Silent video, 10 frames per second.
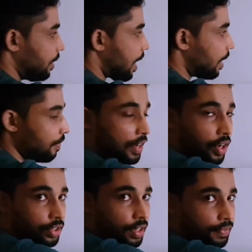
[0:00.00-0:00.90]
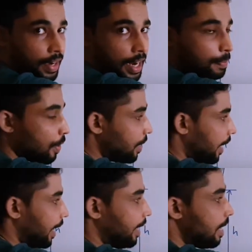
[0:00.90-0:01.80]
it had a velocity of
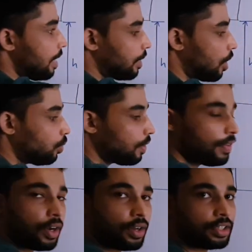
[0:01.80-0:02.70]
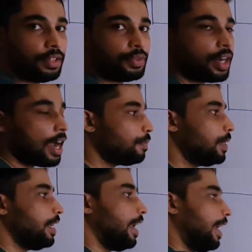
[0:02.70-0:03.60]
9.8. Now the velocity would have
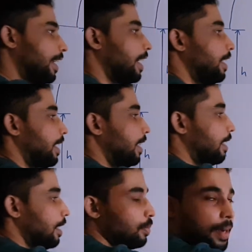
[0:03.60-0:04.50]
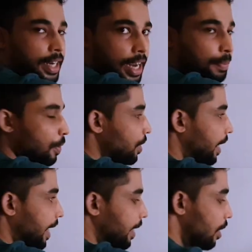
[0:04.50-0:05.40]
been again increased by
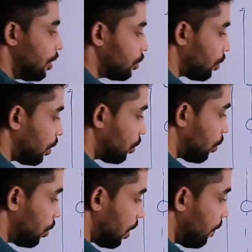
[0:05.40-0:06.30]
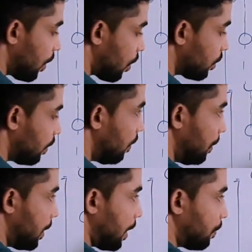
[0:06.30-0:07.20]
9.8. So the total velocity will
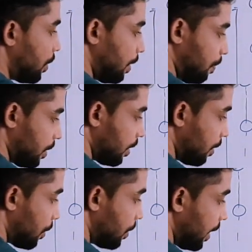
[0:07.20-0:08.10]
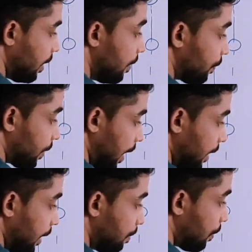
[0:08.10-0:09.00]
be 9.8 plus 9.8,
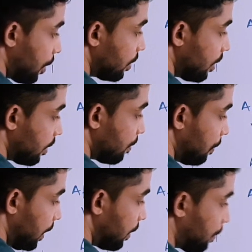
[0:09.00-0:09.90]
19.6 meter